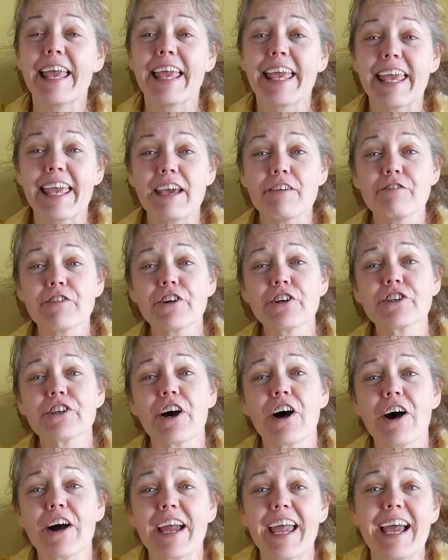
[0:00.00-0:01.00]
If your
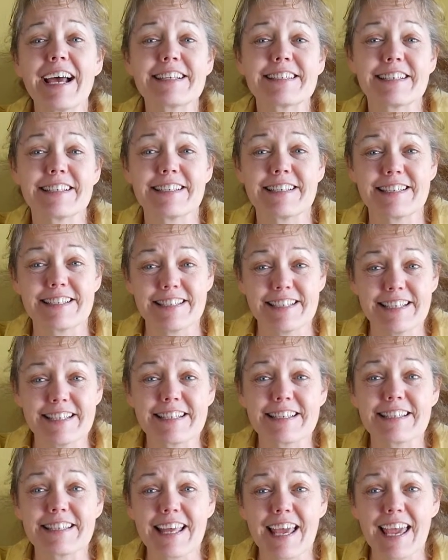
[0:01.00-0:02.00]
dog has a
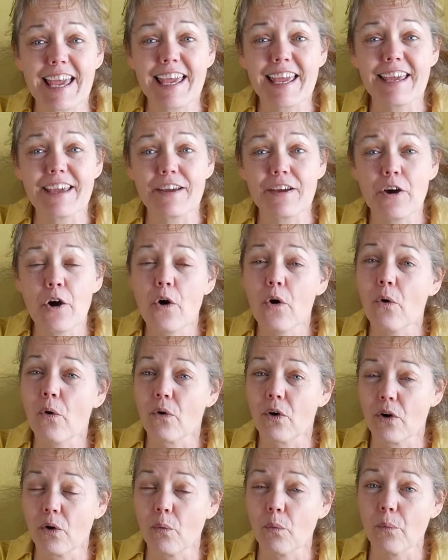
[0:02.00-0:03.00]
sit-stay
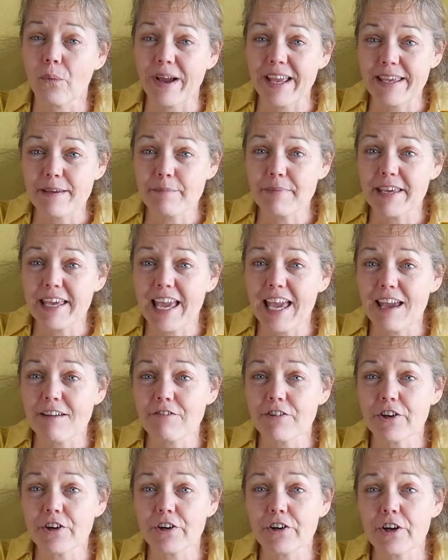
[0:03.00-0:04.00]
or a wait
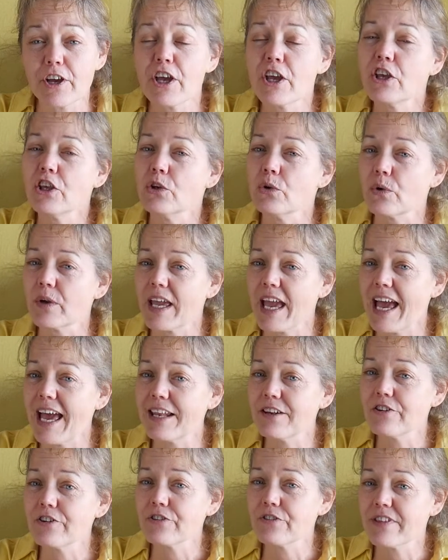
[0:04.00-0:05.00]
behavior, you
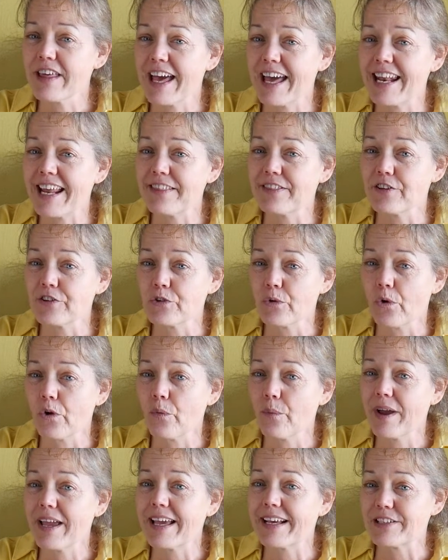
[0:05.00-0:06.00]
can do that at the
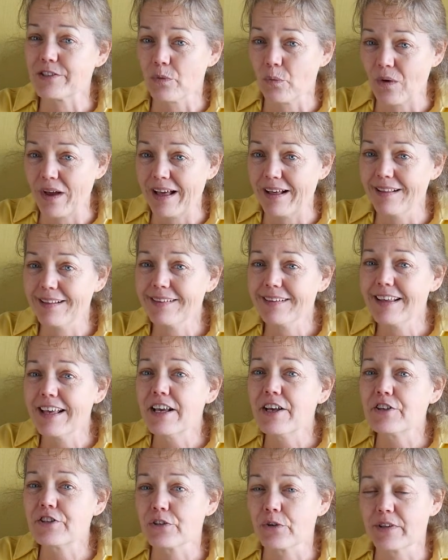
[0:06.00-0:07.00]
doorway as well,
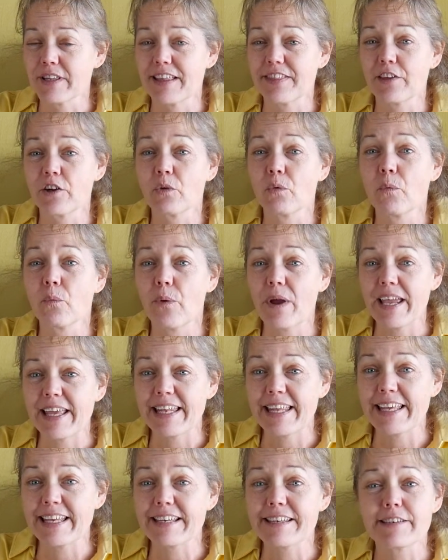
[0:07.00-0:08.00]
so that they're
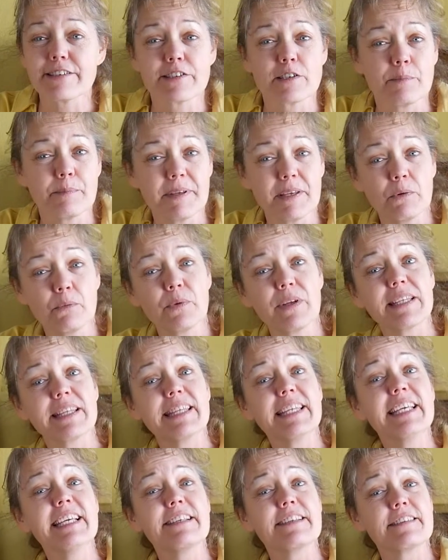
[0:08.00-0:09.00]
waiting to be
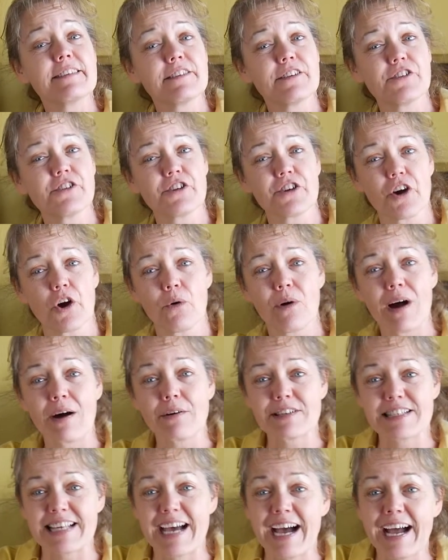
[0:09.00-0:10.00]
released to go
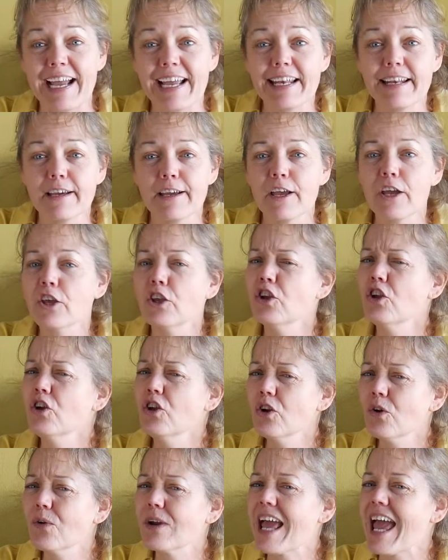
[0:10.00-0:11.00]
outside. You
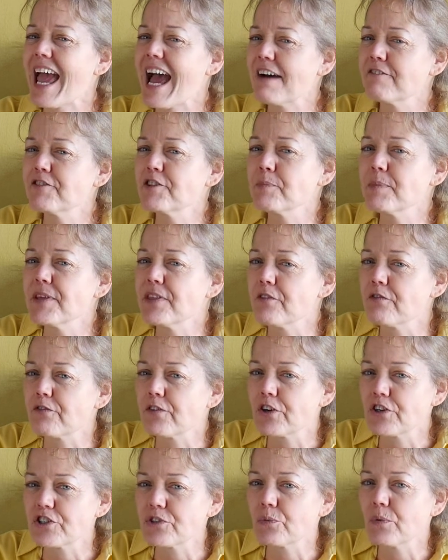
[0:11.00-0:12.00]
don't have to be the
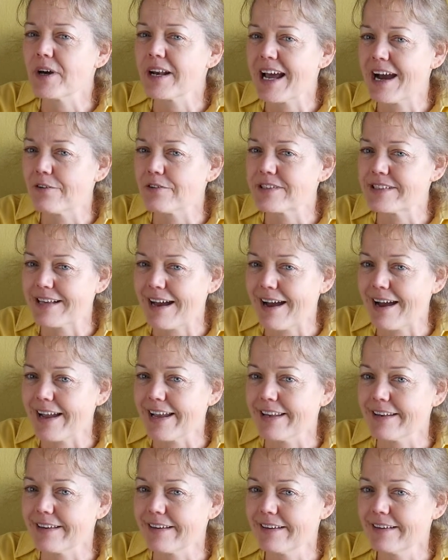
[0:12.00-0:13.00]
first one
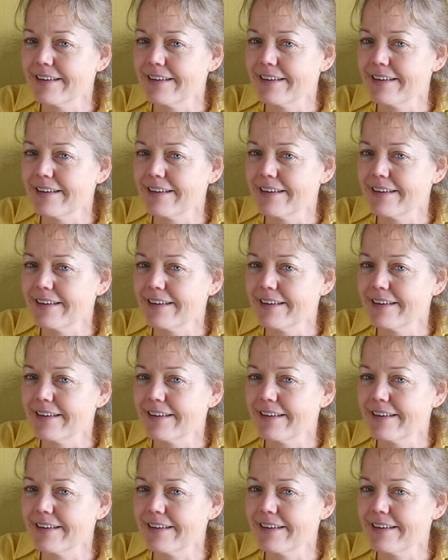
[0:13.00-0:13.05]
outside.